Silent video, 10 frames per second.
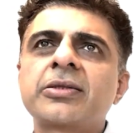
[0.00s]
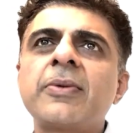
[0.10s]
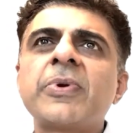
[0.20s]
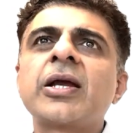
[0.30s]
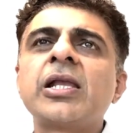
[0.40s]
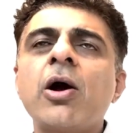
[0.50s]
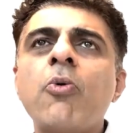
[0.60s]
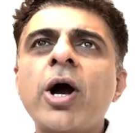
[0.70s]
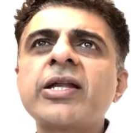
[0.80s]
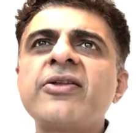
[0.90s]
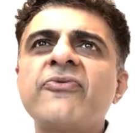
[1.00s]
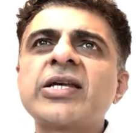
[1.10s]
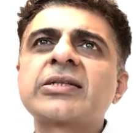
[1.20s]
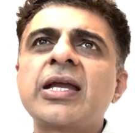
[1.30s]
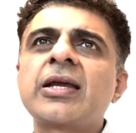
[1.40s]
typically avoid
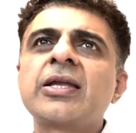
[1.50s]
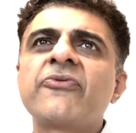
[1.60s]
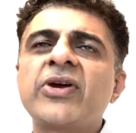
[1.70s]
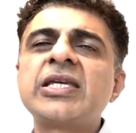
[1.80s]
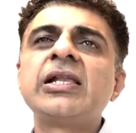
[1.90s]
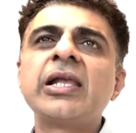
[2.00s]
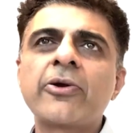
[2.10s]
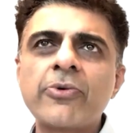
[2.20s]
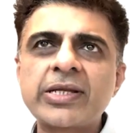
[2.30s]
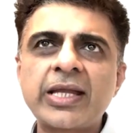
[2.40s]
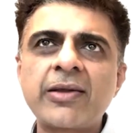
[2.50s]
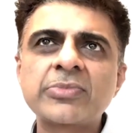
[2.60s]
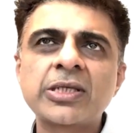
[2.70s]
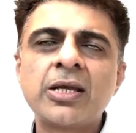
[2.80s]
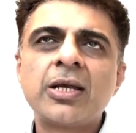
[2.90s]
investing in very liquid
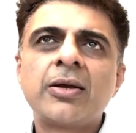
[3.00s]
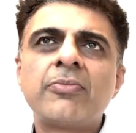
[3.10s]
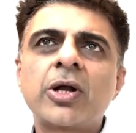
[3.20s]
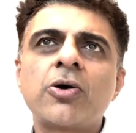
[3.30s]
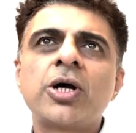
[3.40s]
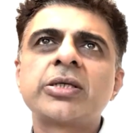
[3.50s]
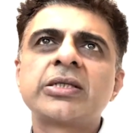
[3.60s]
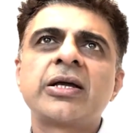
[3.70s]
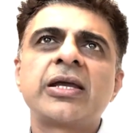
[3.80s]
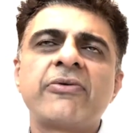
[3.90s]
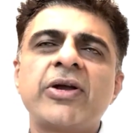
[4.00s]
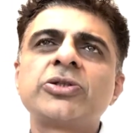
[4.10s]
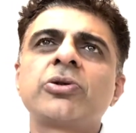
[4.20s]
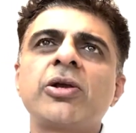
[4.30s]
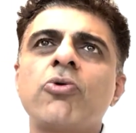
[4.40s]
names. because
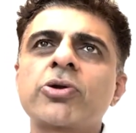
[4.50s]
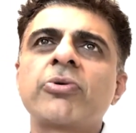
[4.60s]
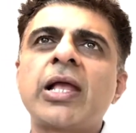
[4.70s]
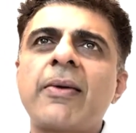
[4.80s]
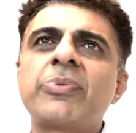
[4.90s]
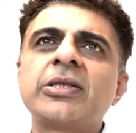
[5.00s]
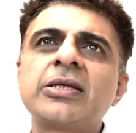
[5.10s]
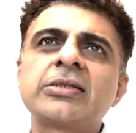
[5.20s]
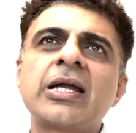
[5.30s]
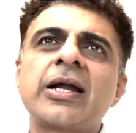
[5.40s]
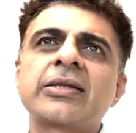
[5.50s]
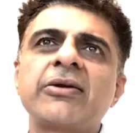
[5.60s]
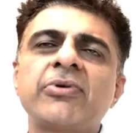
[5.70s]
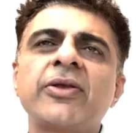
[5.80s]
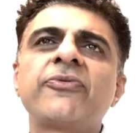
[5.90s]
eventually what will happen is that
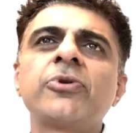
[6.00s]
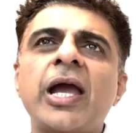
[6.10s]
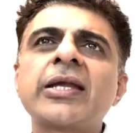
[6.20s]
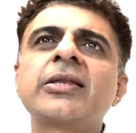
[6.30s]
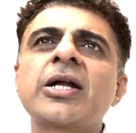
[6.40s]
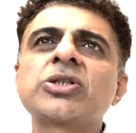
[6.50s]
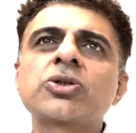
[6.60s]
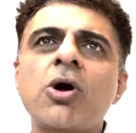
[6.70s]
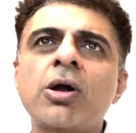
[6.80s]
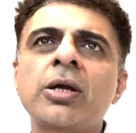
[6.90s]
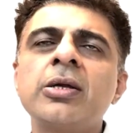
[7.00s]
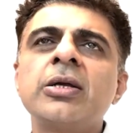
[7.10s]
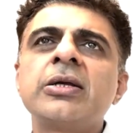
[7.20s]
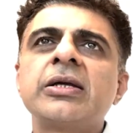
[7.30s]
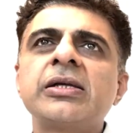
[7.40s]
even if you like that stock,
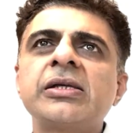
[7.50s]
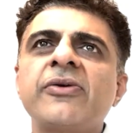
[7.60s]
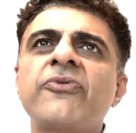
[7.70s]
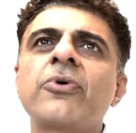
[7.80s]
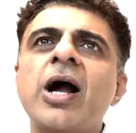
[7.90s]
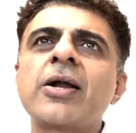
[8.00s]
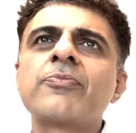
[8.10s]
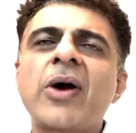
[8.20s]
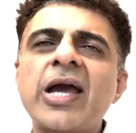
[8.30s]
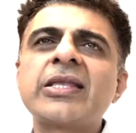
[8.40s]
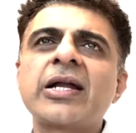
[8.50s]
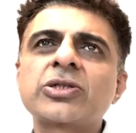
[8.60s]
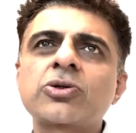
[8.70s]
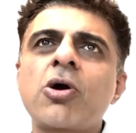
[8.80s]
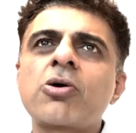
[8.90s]
if you can't buy
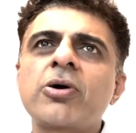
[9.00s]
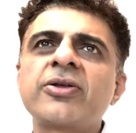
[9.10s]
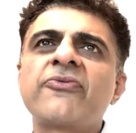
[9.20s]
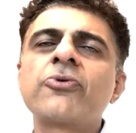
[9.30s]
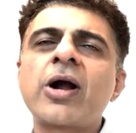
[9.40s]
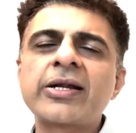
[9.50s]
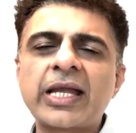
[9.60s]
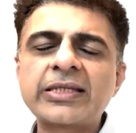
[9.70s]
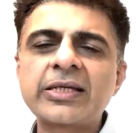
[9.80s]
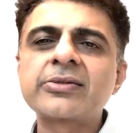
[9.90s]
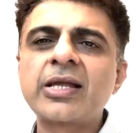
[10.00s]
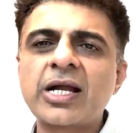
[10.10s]
that stock or if you can't exit